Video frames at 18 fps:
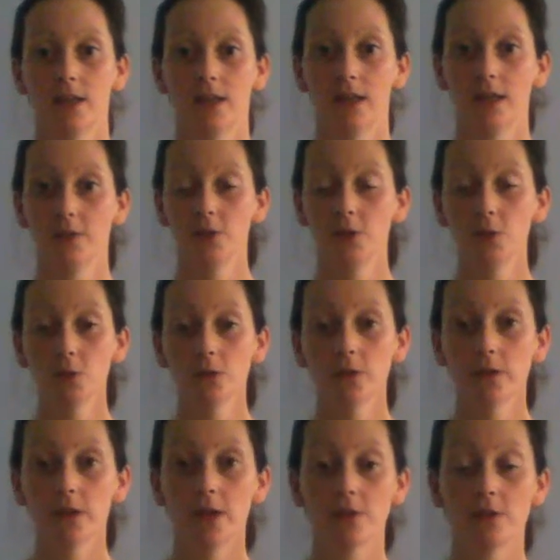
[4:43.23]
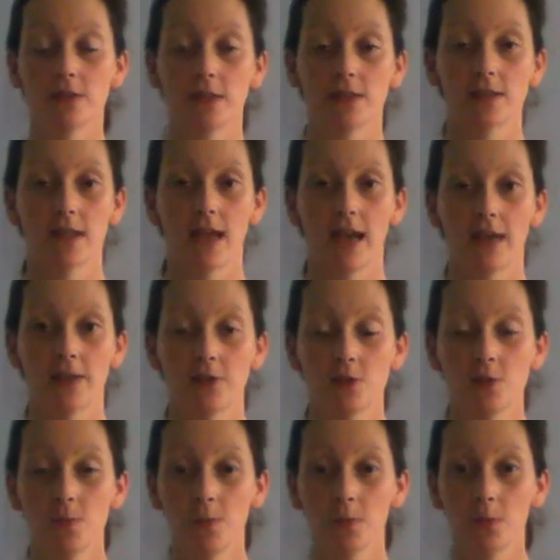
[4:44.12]
And you will notice that as
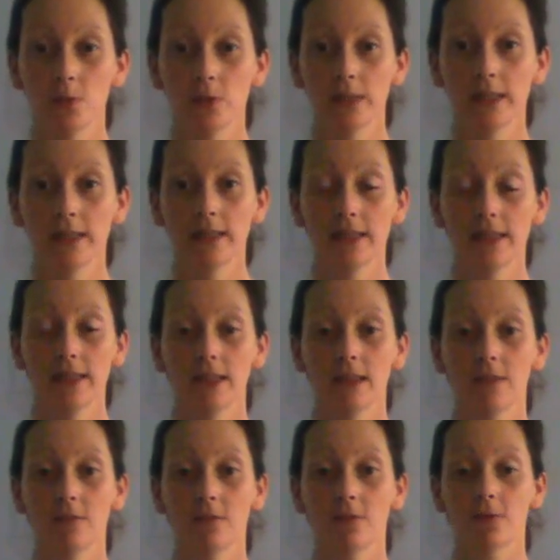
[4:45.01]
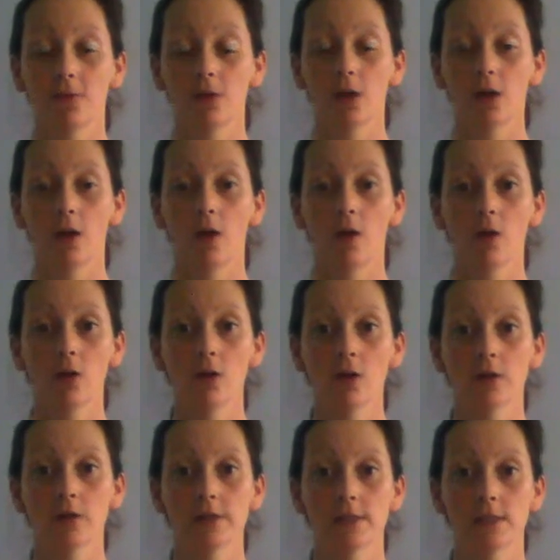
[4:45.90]
you breathe in for a
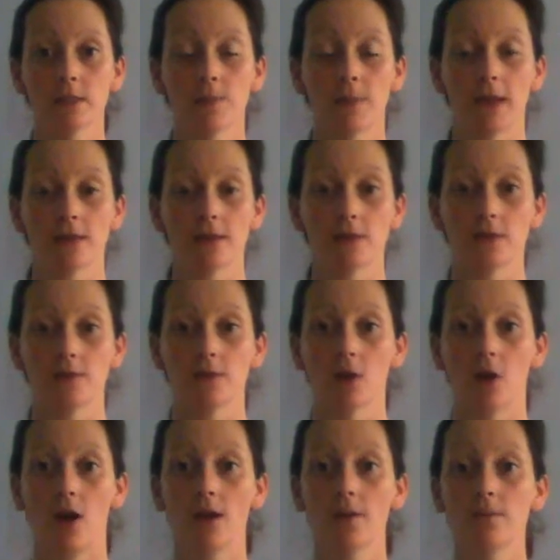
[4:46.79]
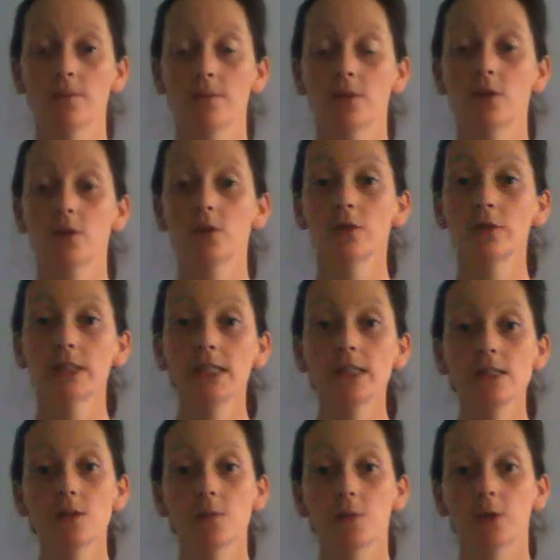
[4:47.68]
longer expanse of time, that you'll
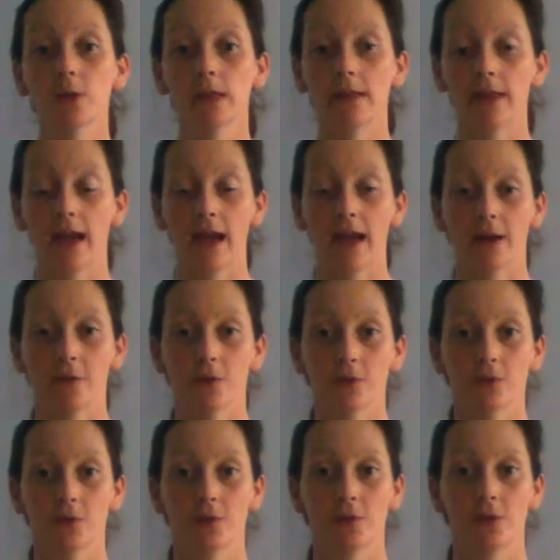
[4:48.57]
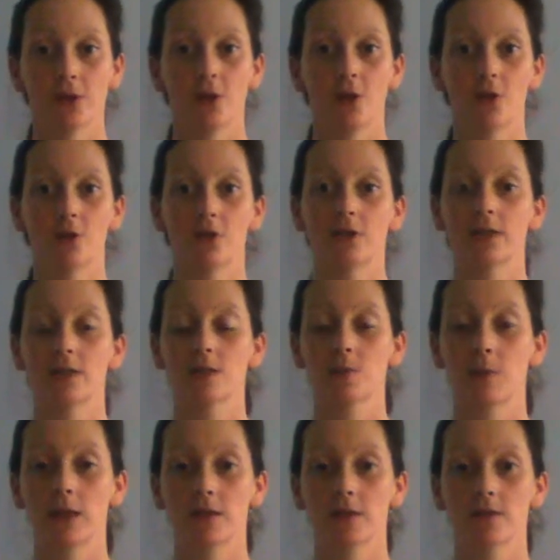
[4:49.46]
need to breathe out for a longer
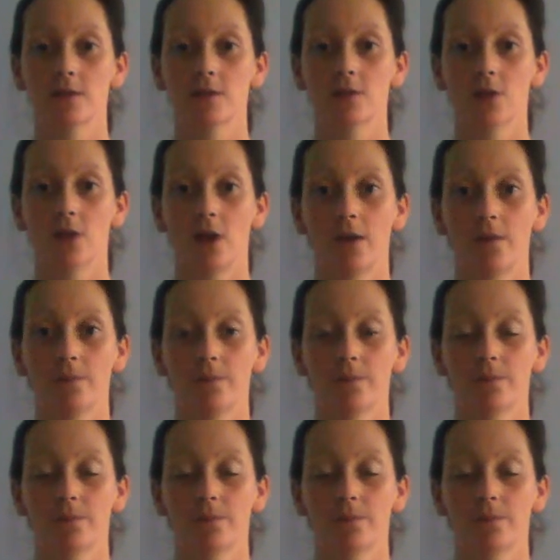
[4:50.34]
expanse of time.